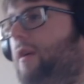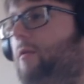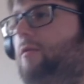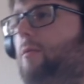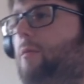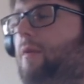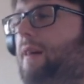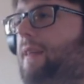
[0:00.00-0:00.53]

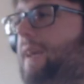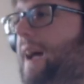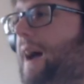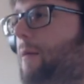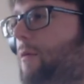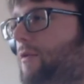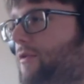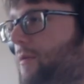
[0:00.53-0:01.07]
wasn't like the
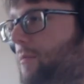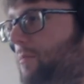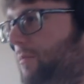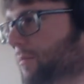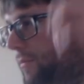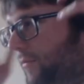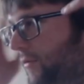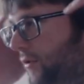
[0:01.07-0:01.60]
cat wants to
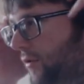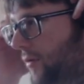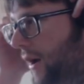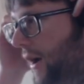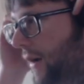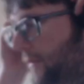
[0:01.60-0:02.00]
do that,